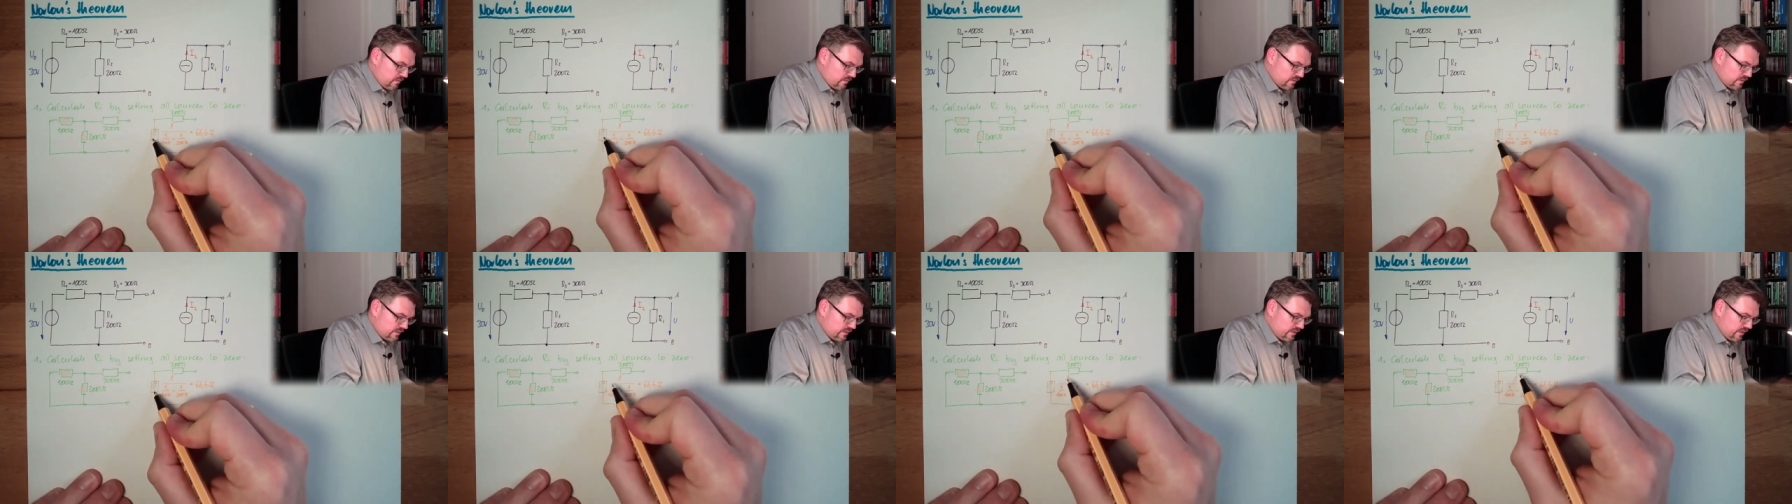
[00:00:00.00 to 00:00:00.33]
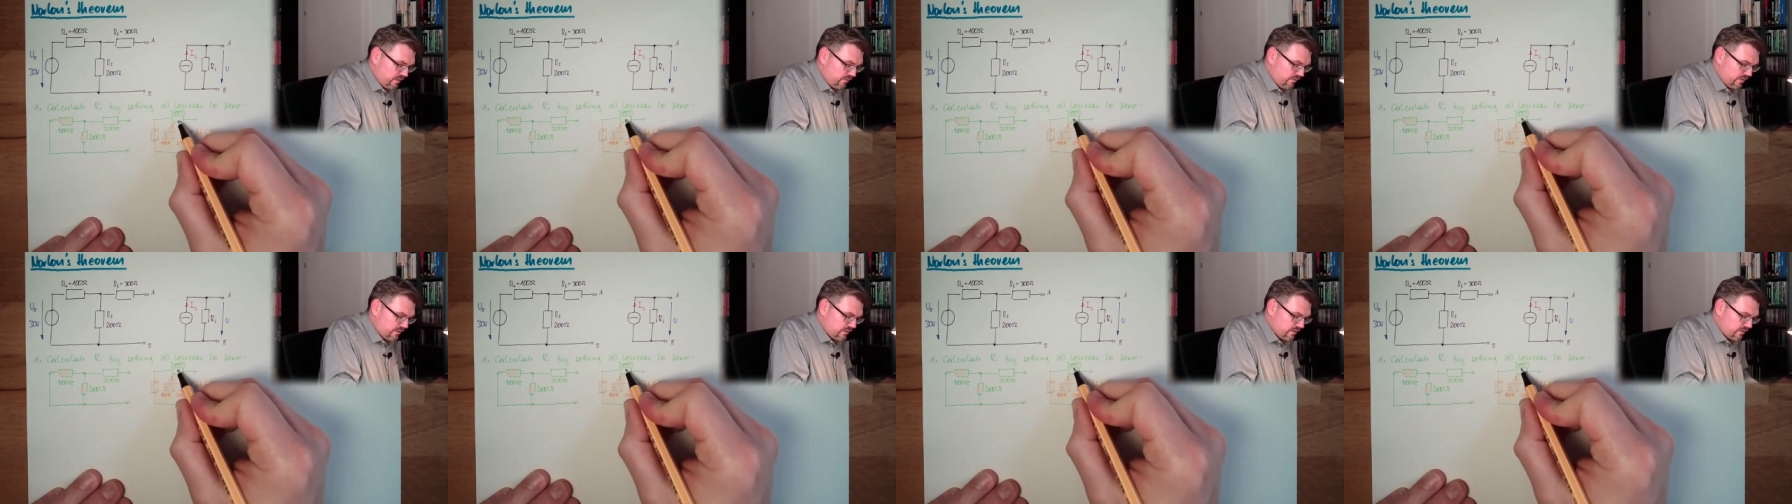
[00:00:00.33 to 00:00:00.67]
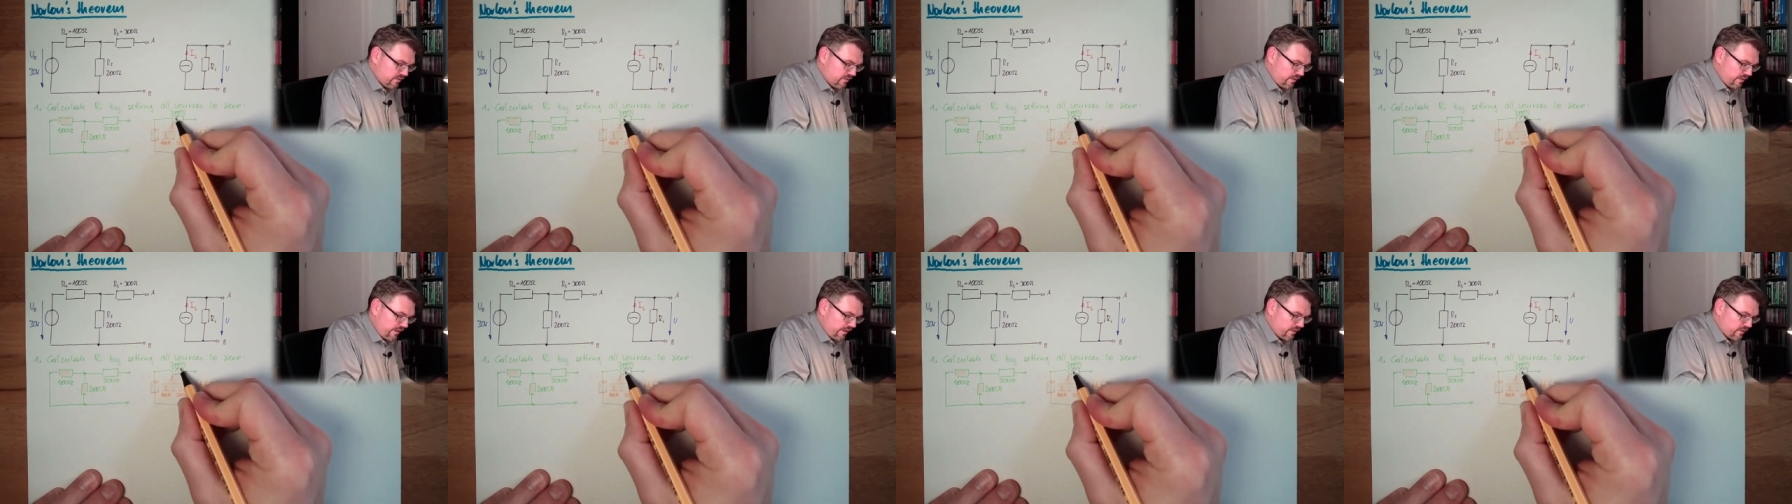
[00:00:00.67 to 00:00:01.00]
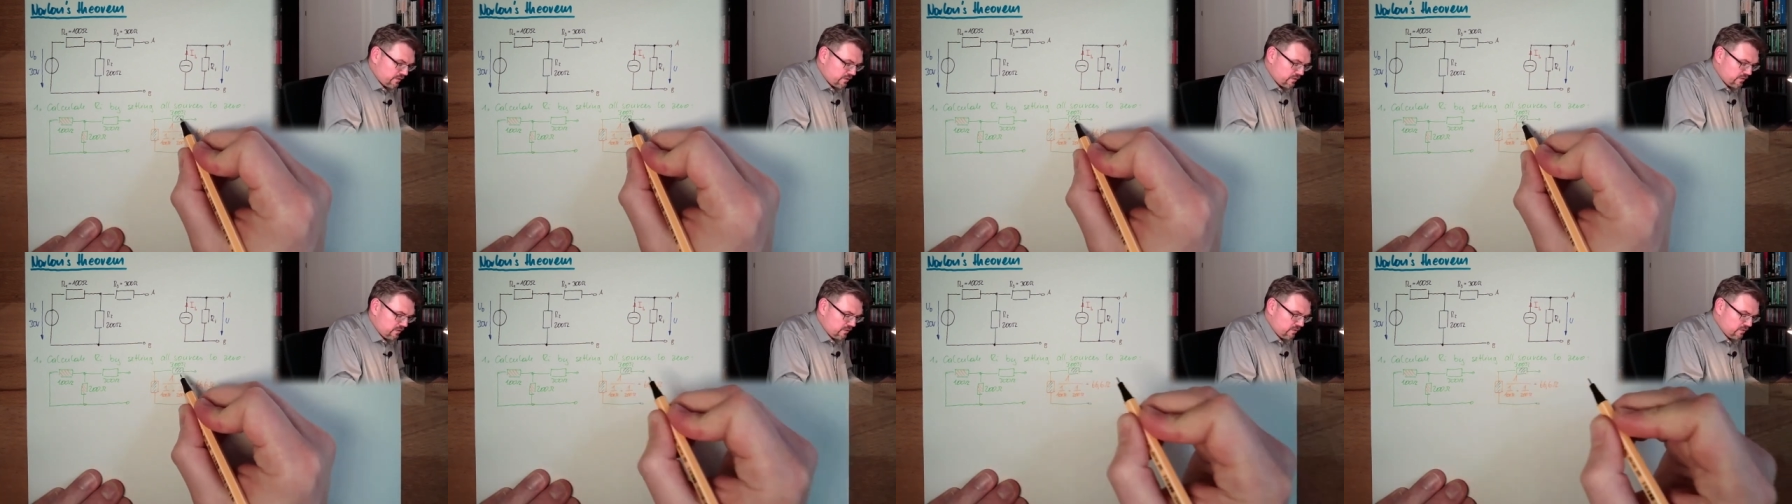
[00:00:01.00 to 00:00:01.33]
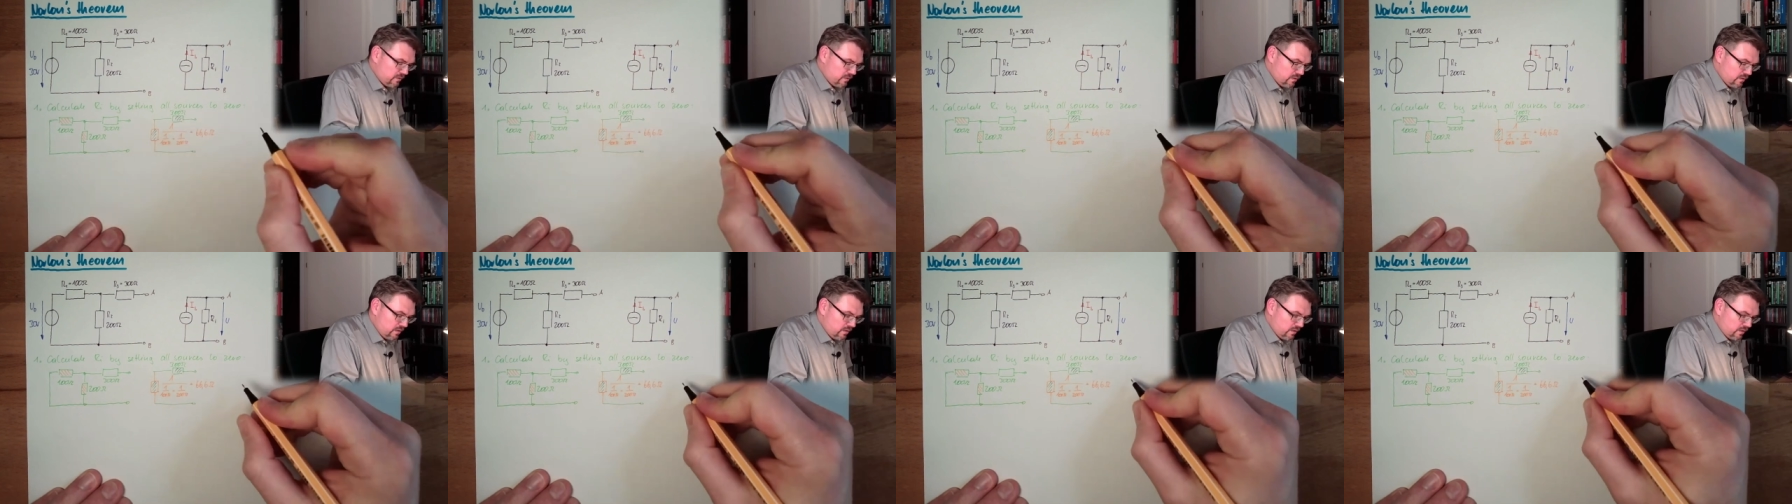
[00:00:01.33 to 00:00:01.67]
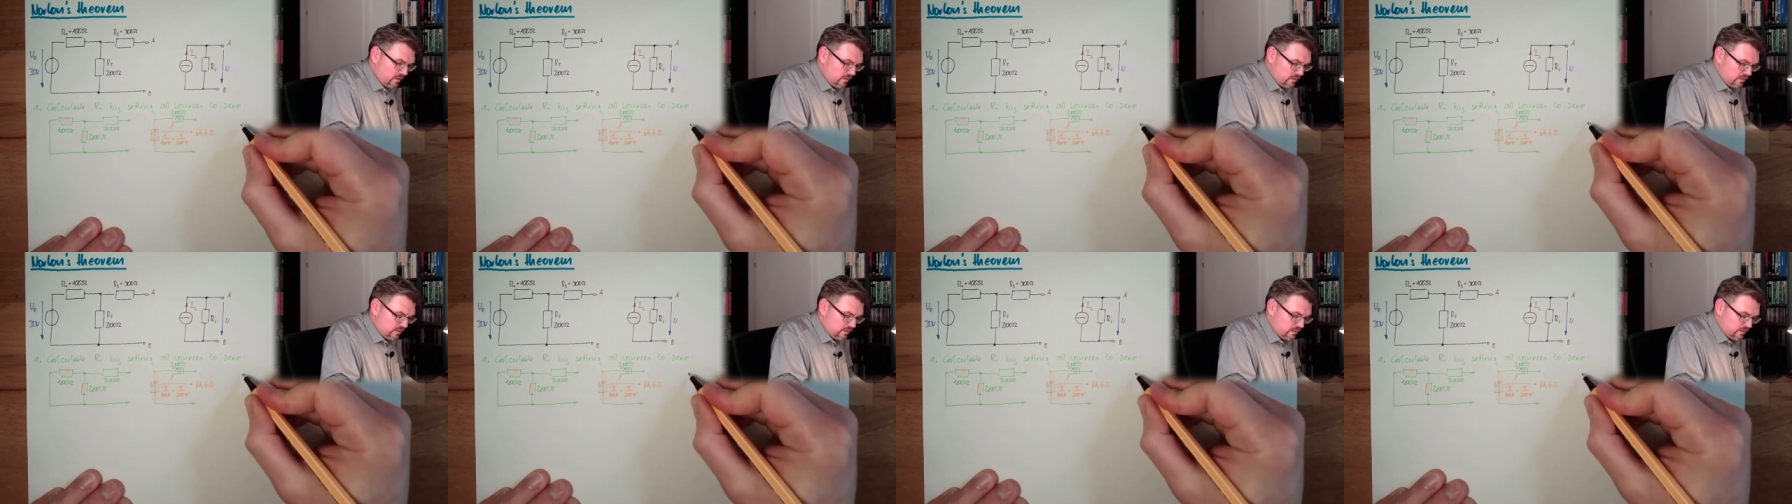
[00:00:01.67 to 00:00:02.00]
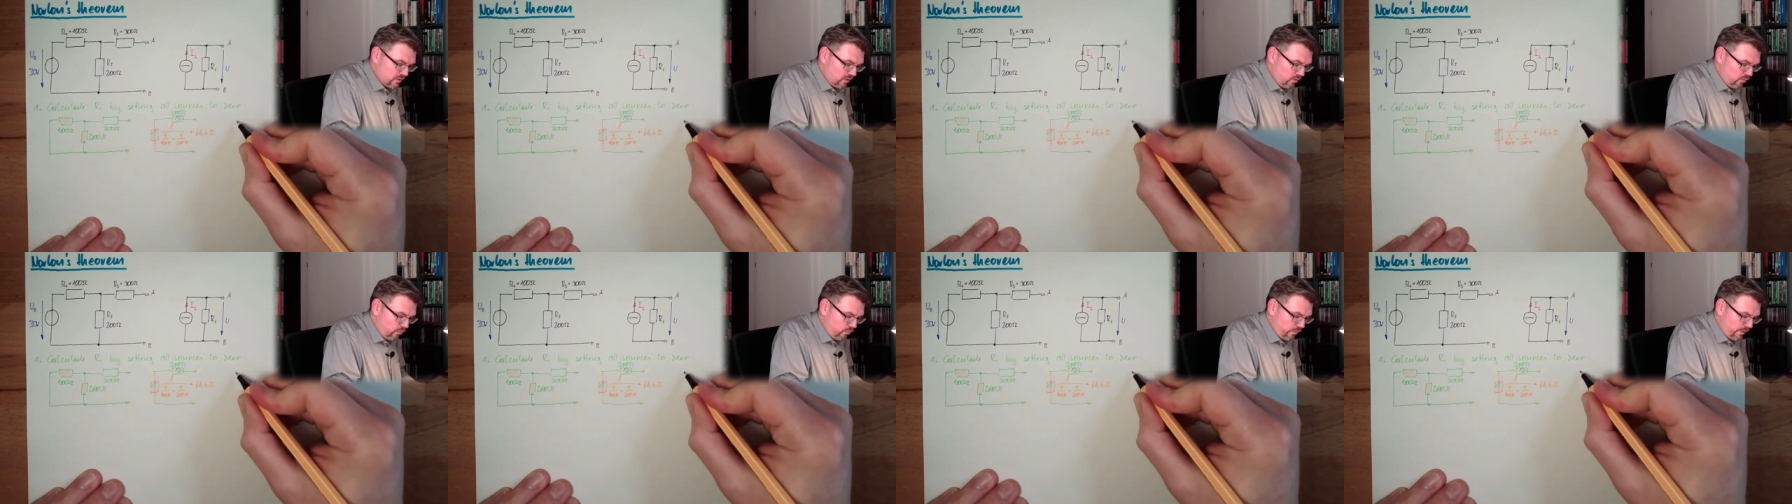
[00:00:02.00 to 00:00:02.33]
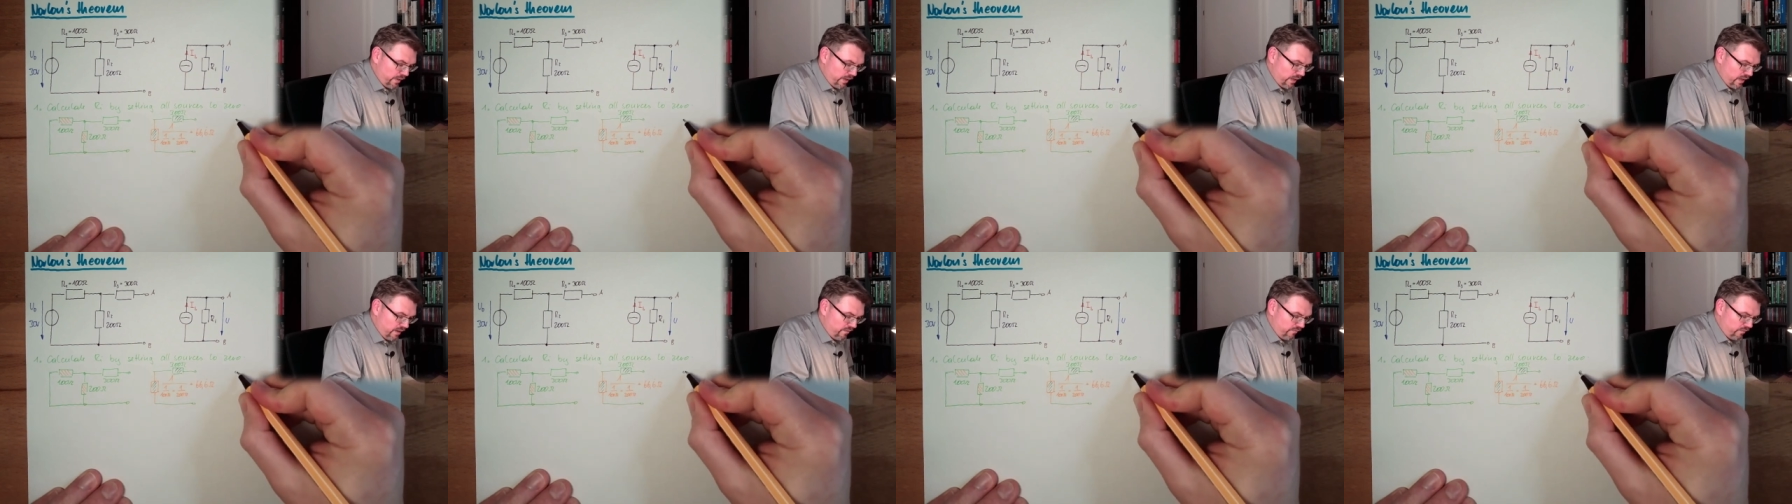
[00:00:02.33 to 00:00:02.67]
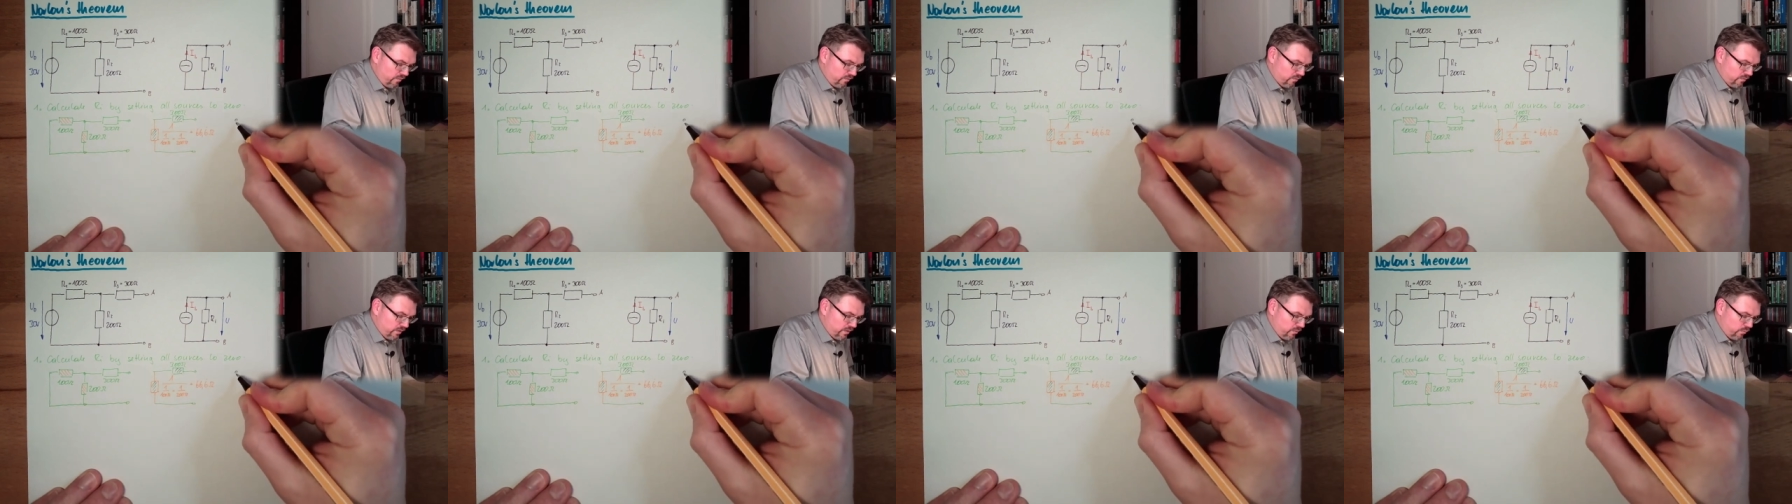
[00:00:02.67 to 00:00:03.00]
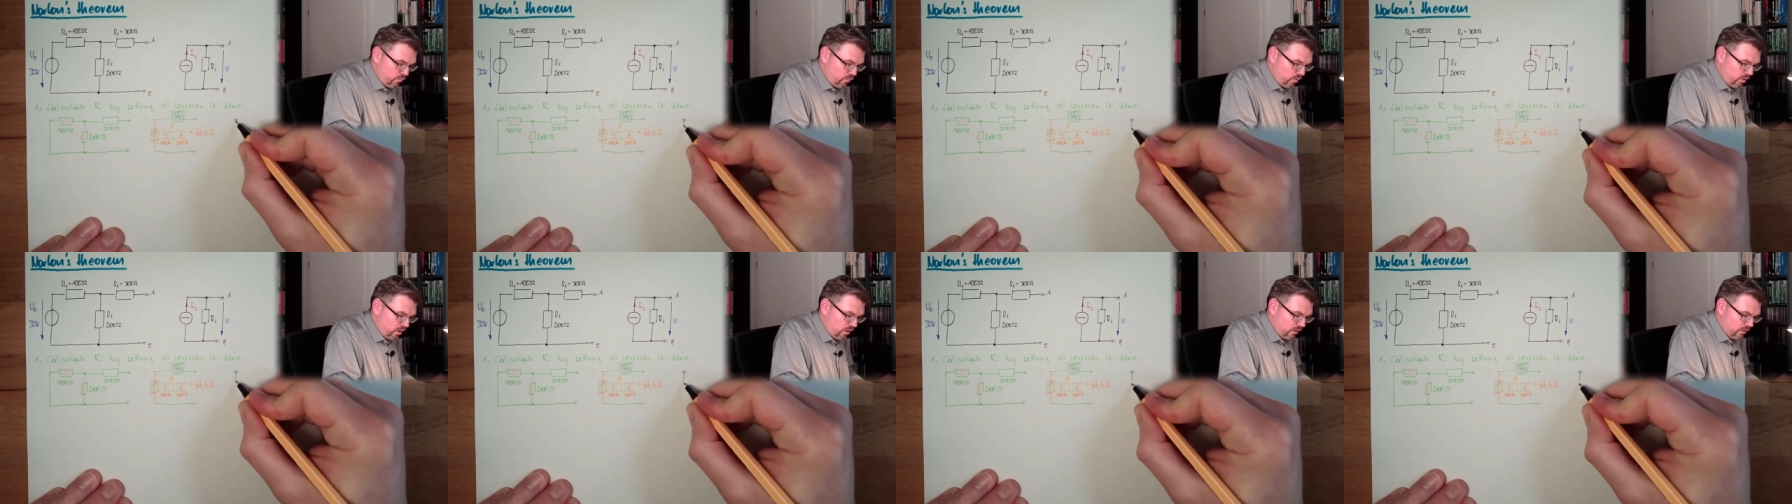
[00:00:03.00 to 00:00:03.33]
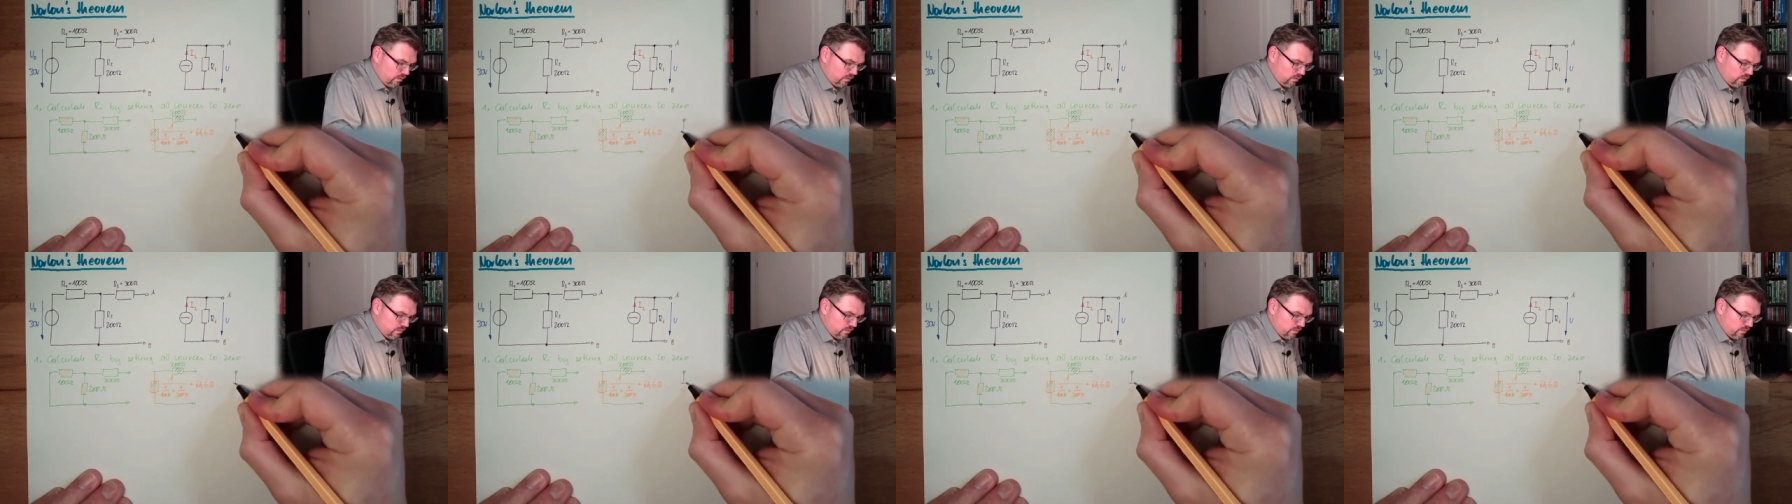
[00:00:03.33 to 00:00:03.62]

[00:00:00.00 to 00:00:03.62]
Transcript: series connection so we have only one